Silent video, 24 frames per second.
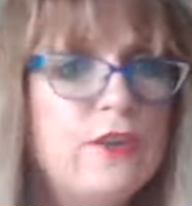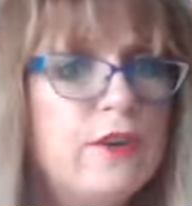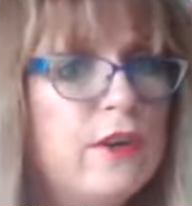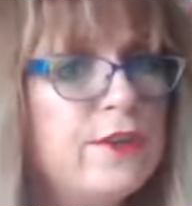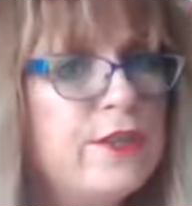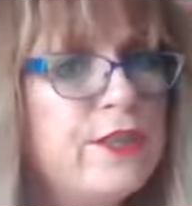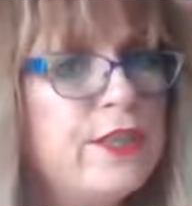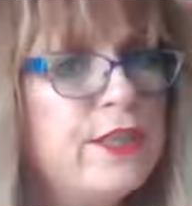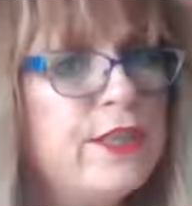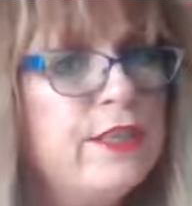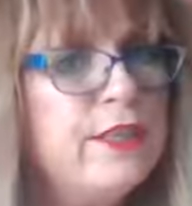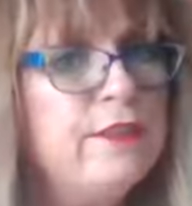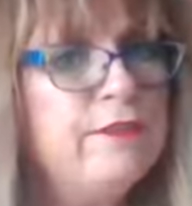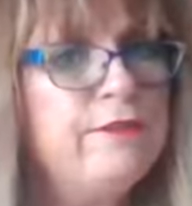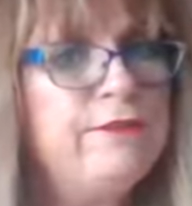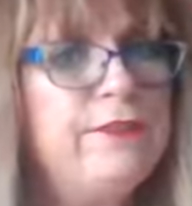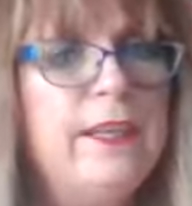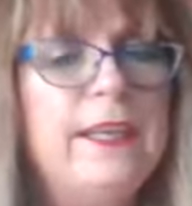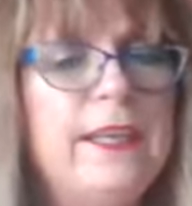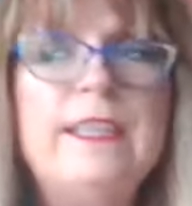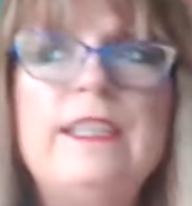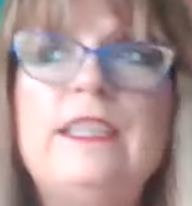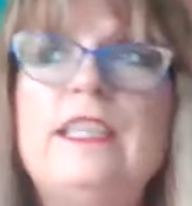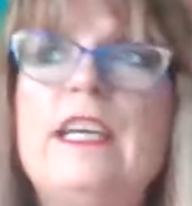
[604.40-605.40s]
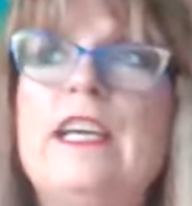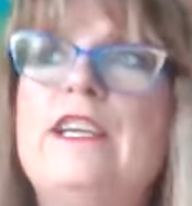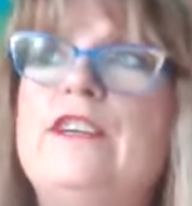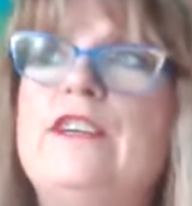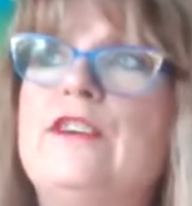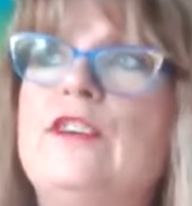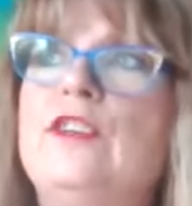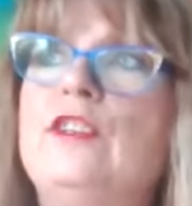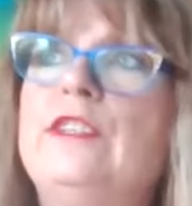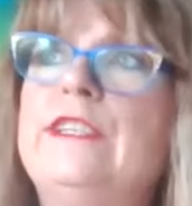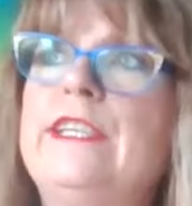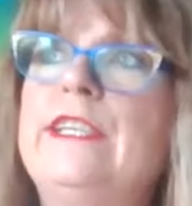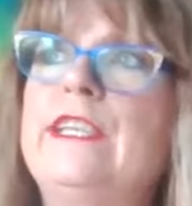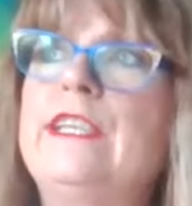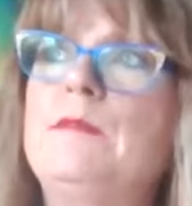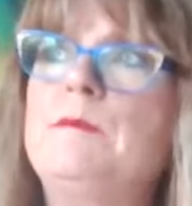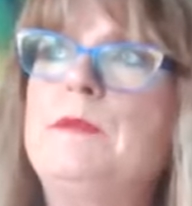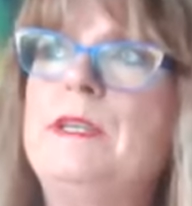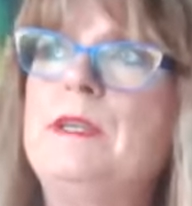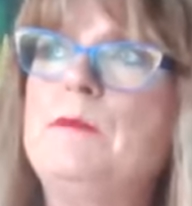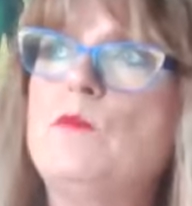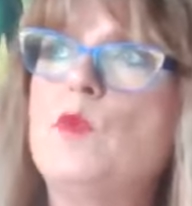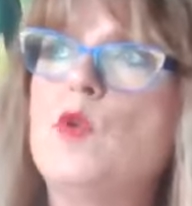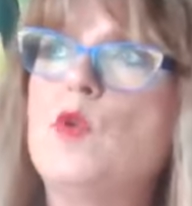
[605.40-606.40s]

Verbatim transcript: you're also going to find that you're only going to be